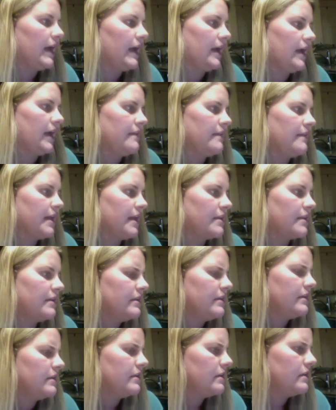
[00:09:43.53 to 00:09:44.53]
and then
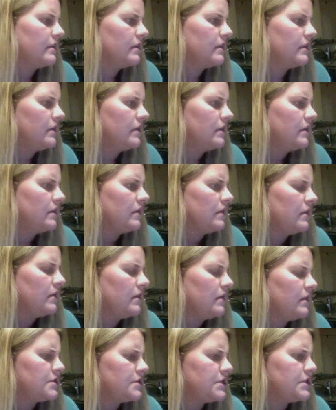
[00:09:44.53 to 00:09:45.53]

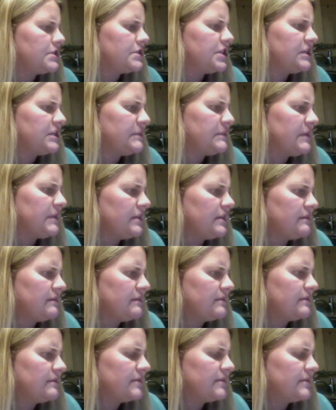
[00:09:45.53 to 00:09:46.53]
determine
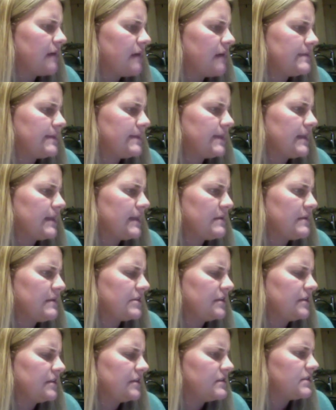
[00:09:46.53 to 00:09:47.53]
probability that
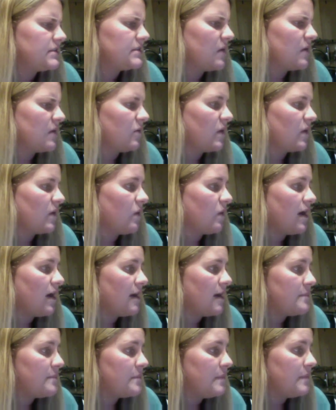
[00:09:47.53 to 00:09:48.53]
McDonald's stock will go
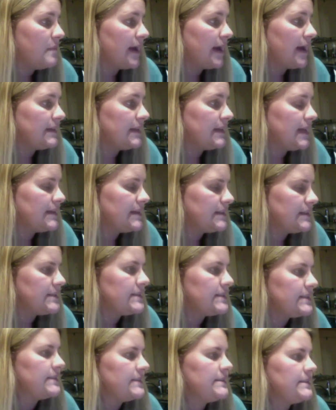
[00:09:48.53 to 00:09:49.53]
up by less
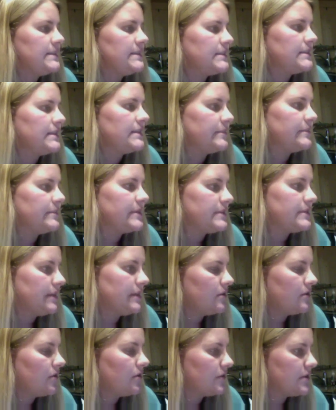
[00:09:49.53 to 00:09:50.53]
than
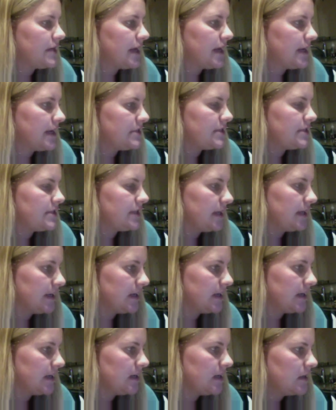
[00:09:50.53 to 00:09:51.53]
16% over the next year.
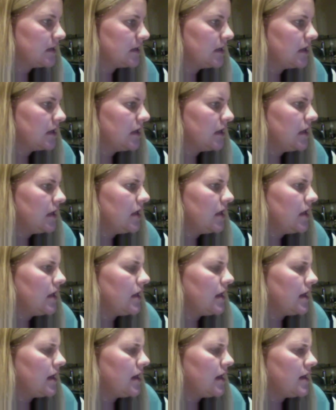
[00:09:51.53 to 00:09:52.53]

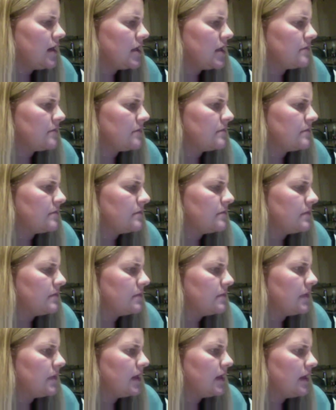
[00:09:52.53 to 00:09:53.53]

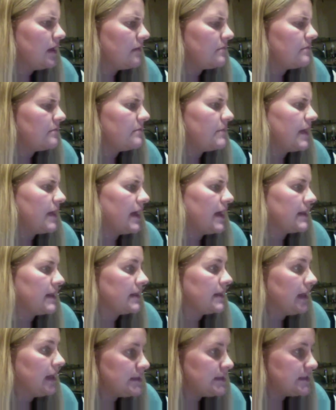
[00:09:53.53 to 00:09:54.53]
Up by
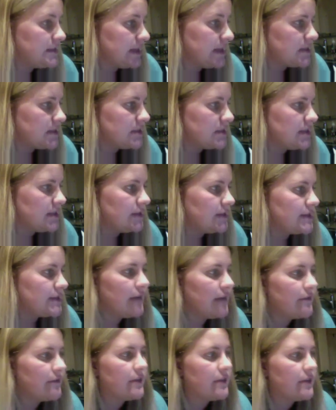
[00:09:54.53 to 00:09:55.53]
less than, so it's
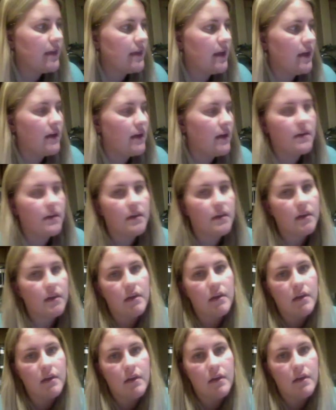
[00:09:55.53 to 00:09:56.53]
everything
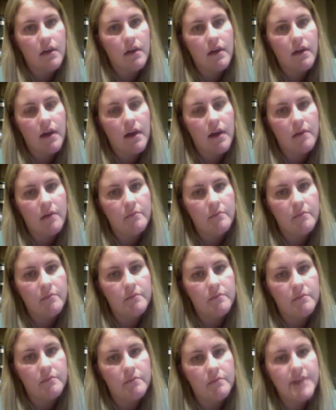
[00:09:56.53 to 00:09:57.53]

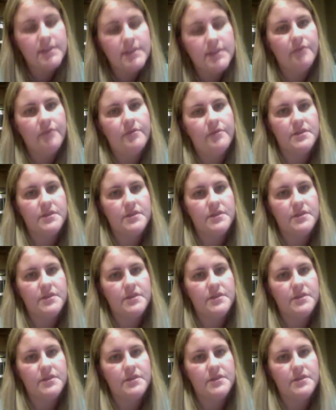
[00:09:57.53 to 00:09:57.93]
except for the